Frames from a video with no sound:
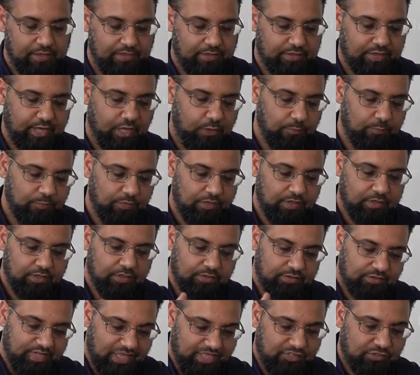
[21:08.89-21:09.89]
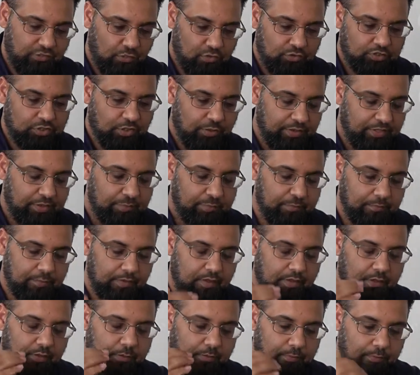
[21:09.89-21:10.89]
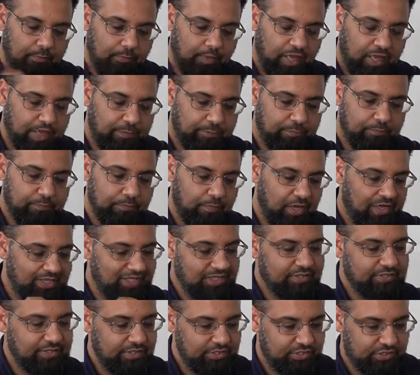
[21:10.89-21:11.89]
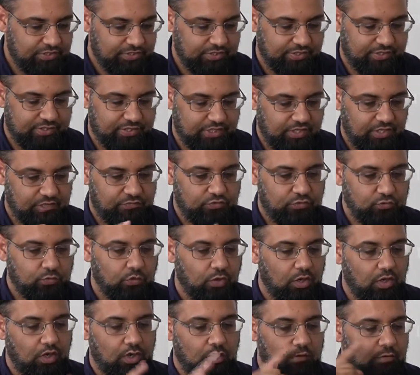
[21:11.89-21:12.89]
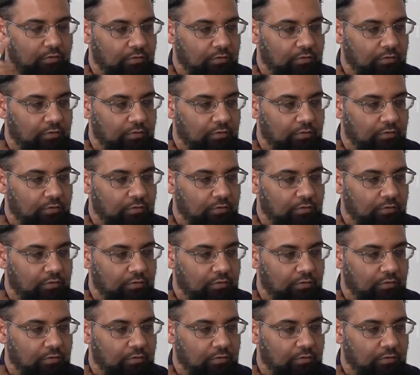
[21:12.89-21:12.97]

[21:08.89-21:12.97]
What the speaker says: Now, that's ongoing. My contention is this: if you are around